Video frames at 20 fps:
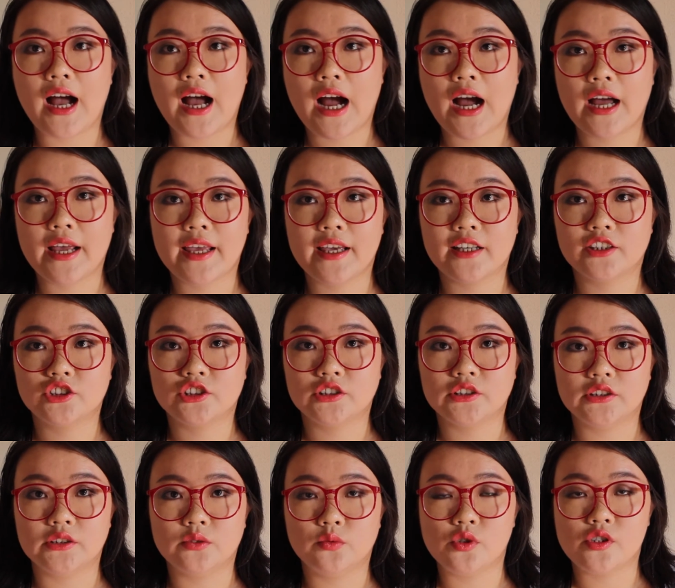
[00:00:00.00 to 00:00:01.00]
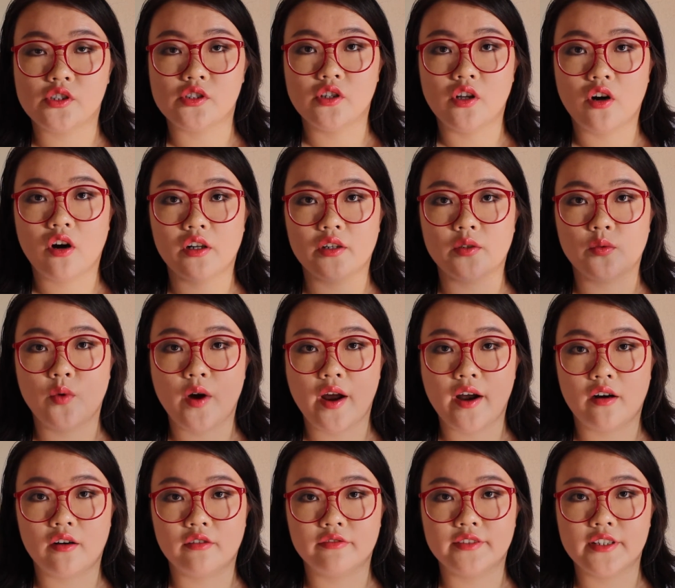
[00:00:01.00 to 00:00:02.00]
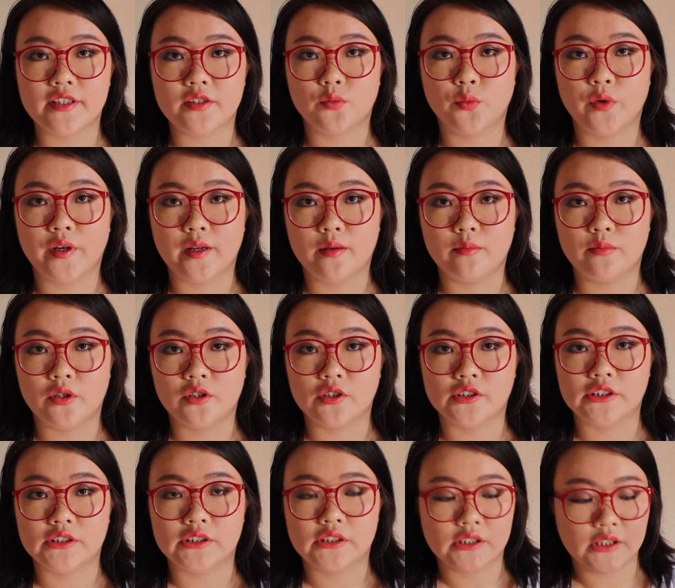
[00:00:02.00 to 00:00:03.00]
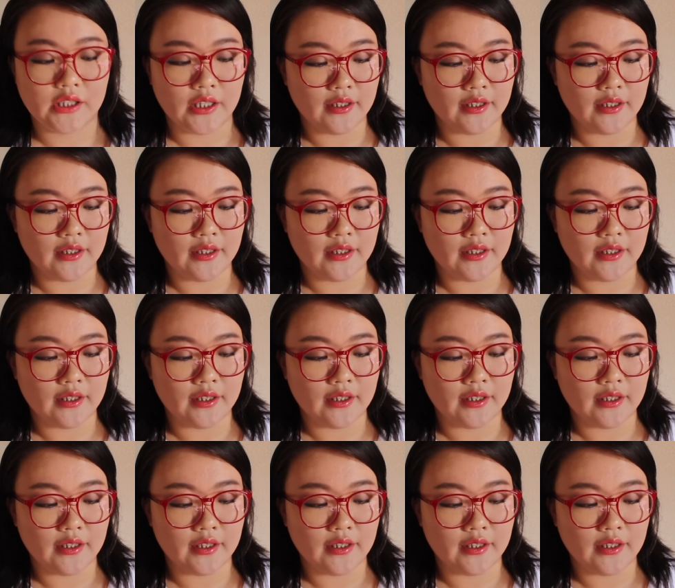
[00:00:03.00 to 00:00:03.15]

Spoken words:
I actually was not aware of this when I bought it.